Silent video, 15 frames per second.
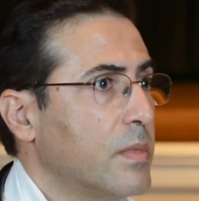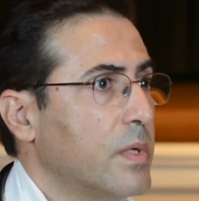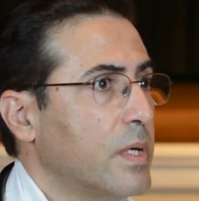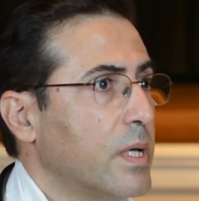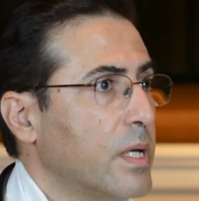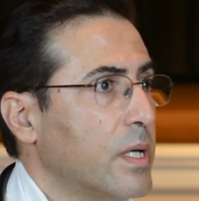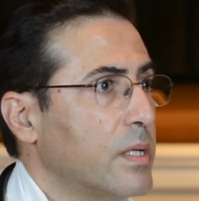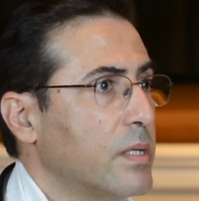
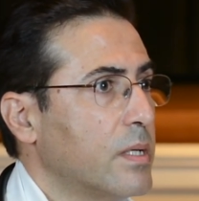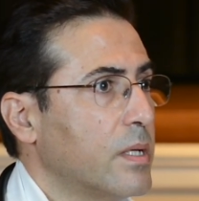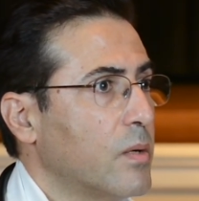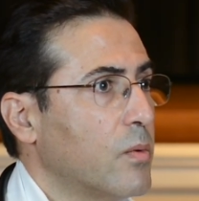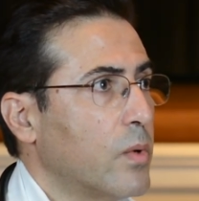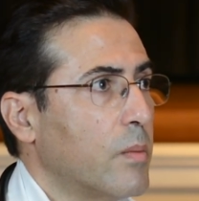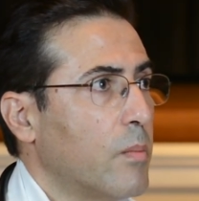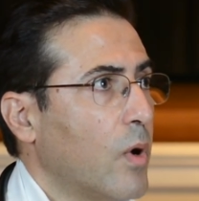
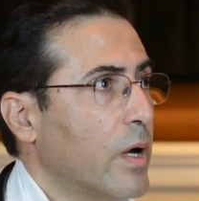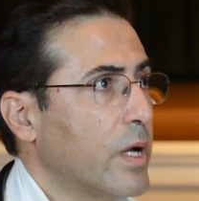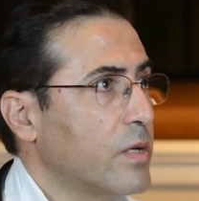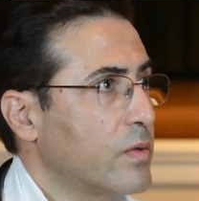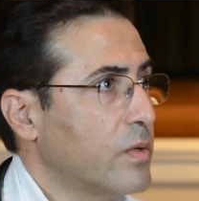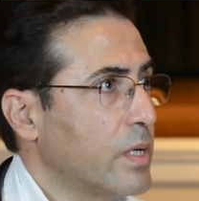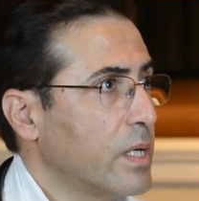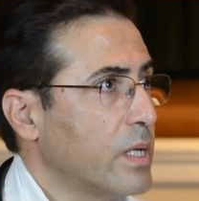We're
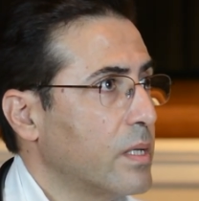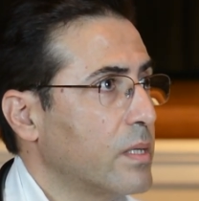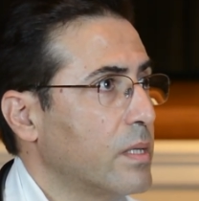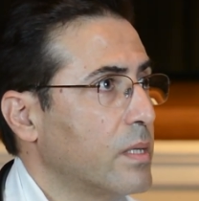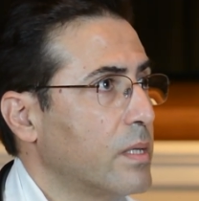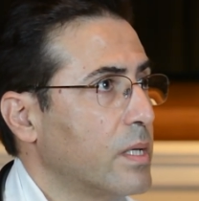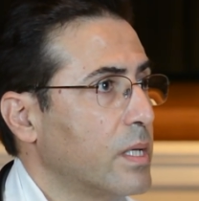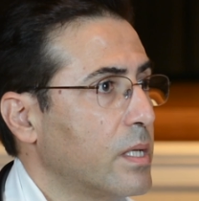
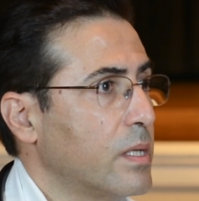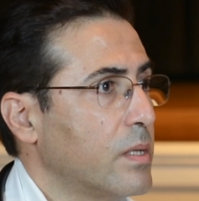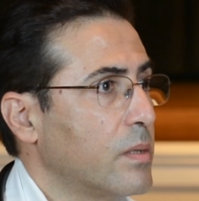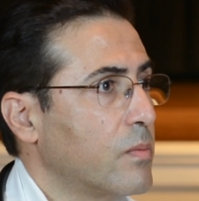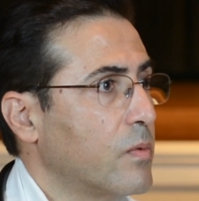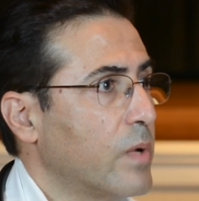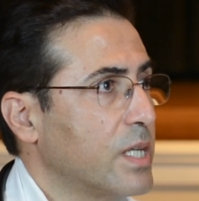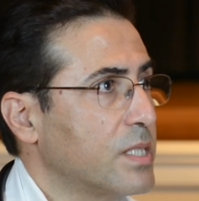monitoring the
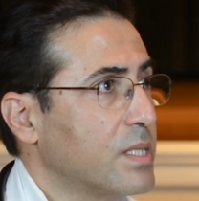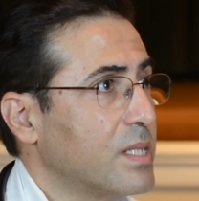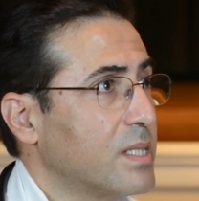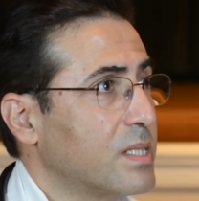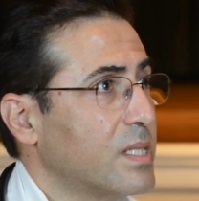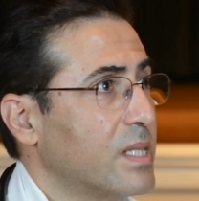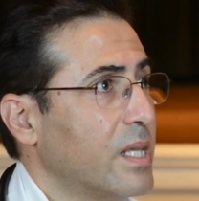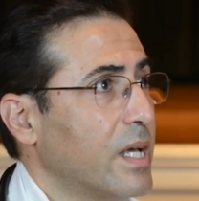
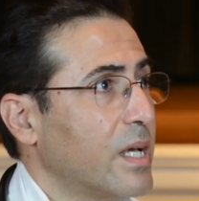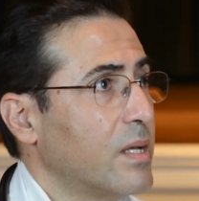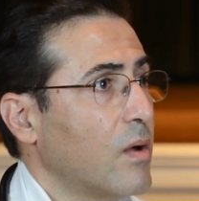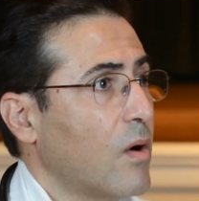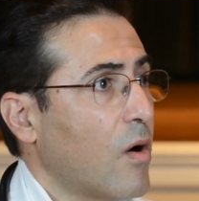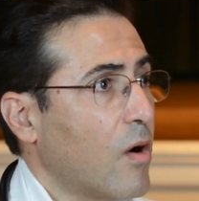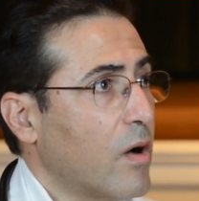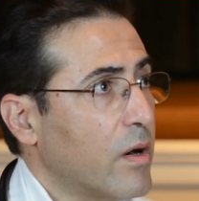residents that
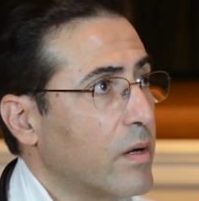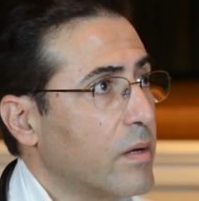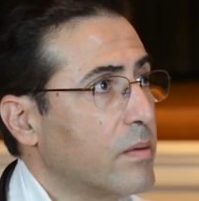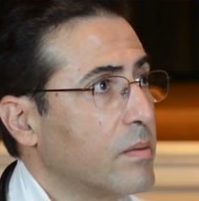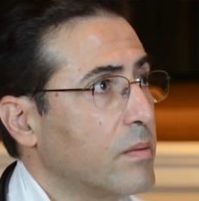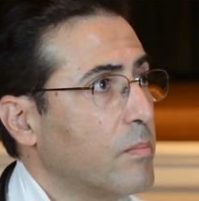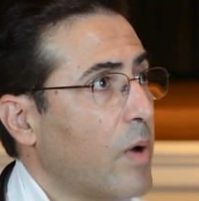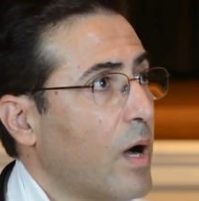are
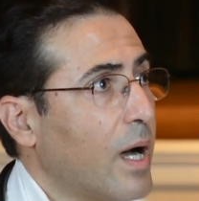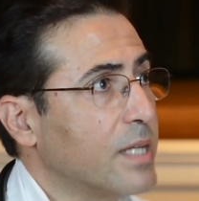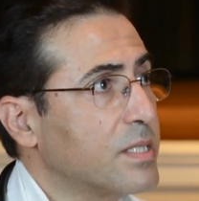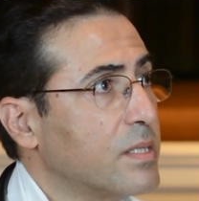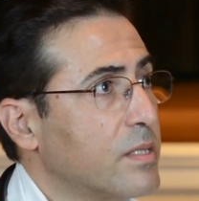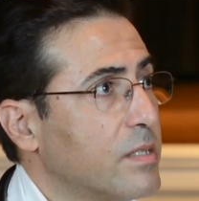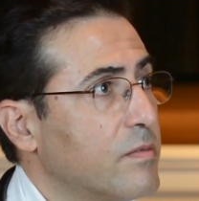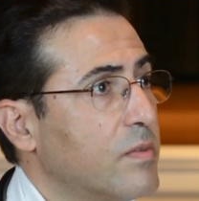
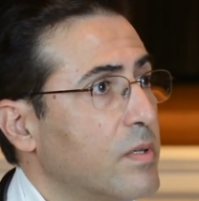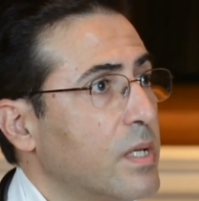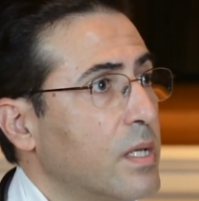positive,